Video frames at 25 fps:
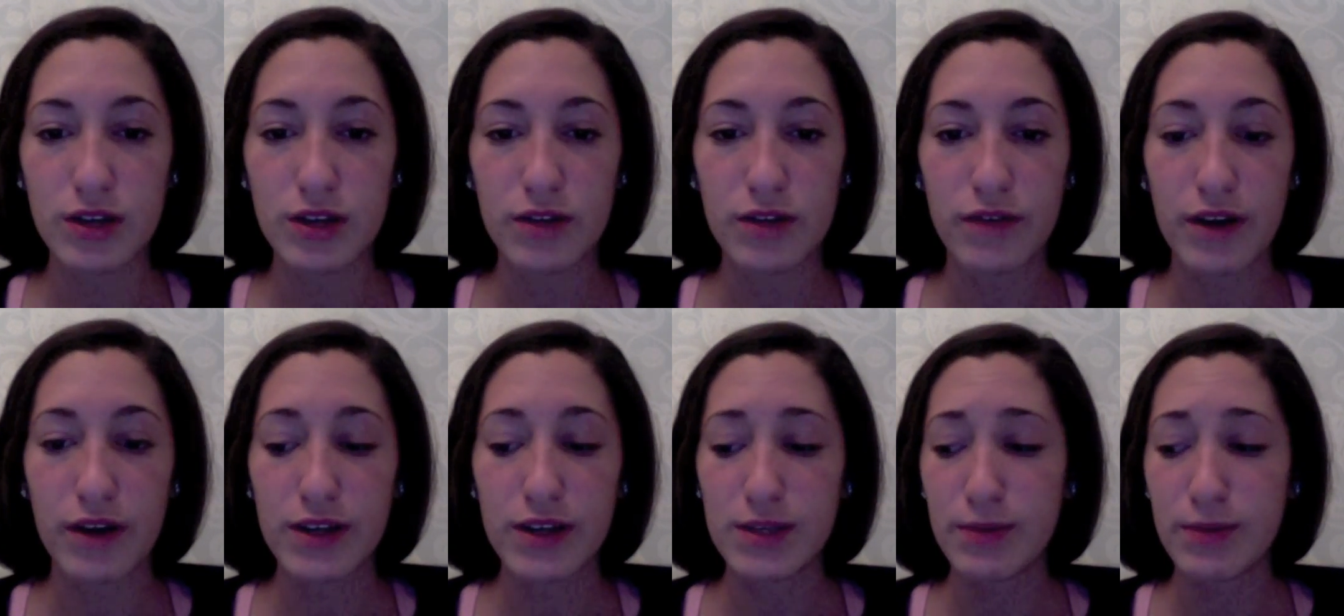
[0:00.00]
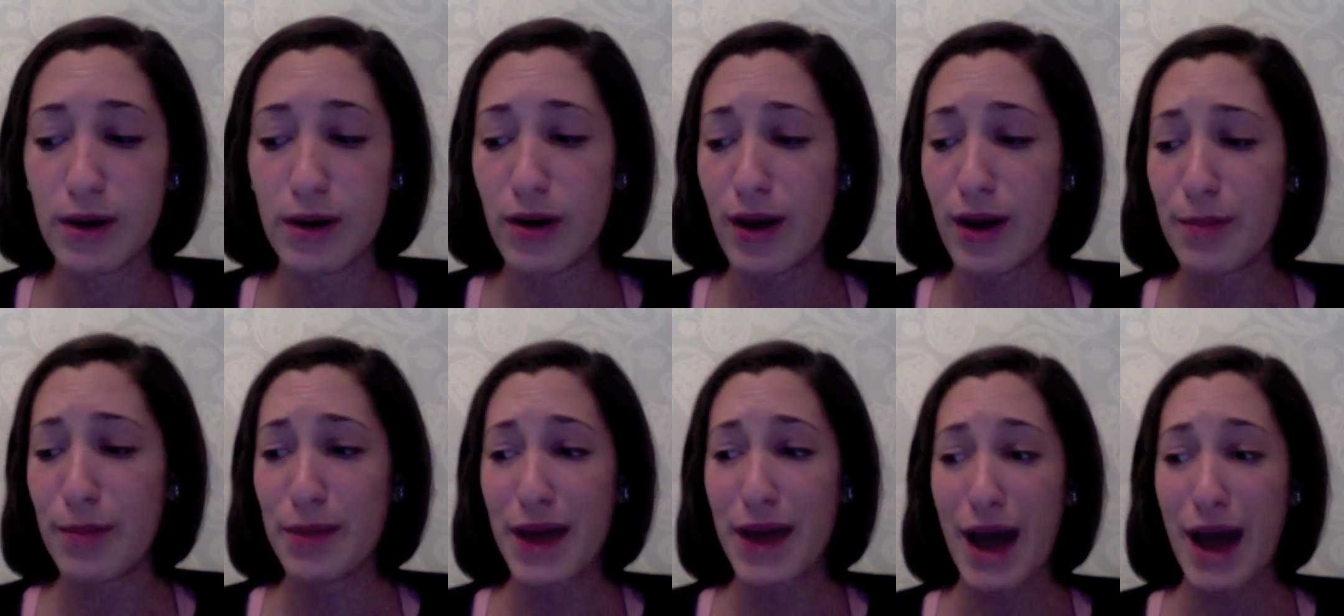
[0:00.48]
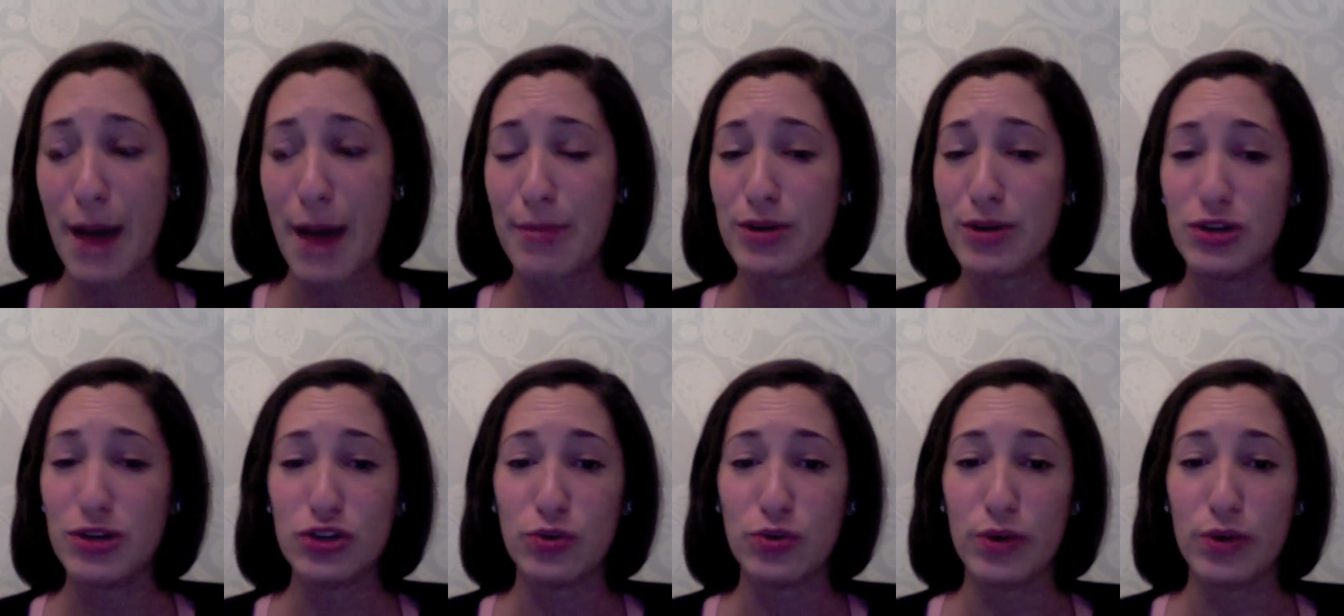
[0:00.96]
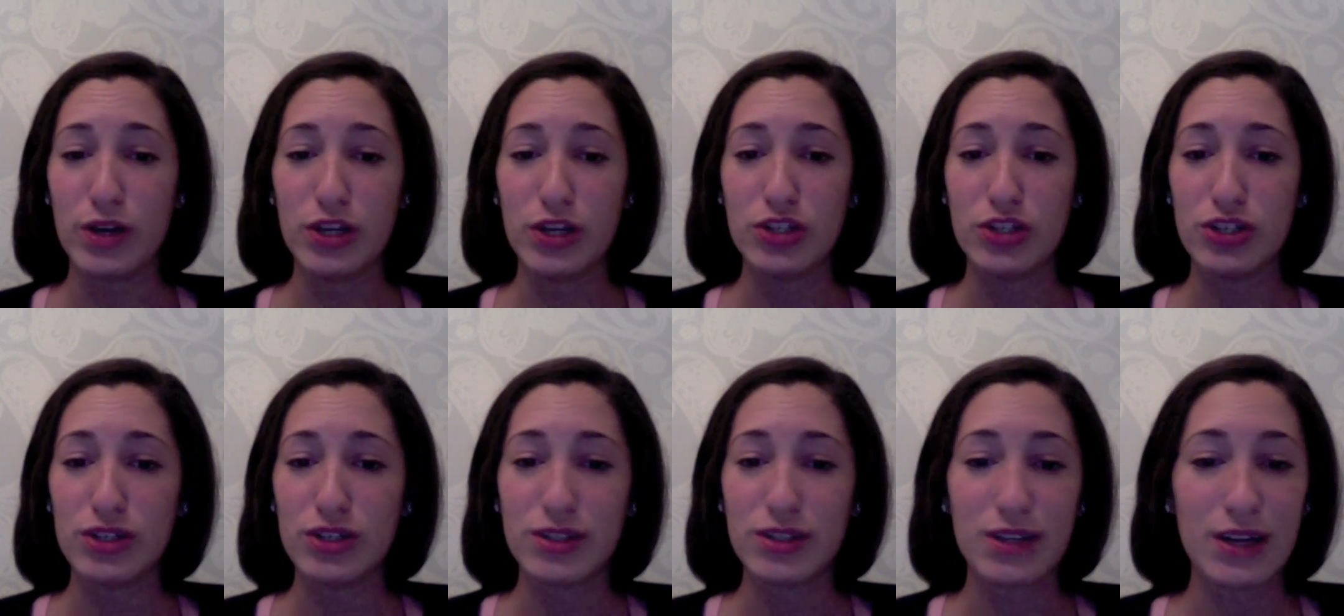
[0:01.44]
advice about, I'd be happy to do it. It's
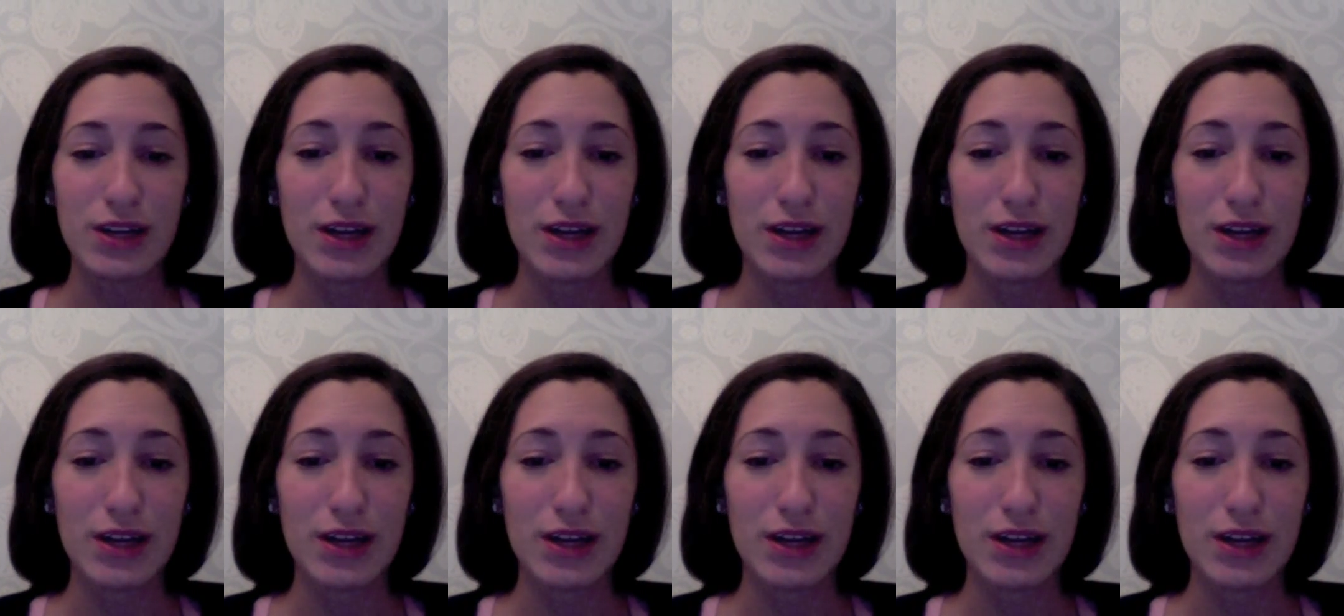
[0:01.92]
just.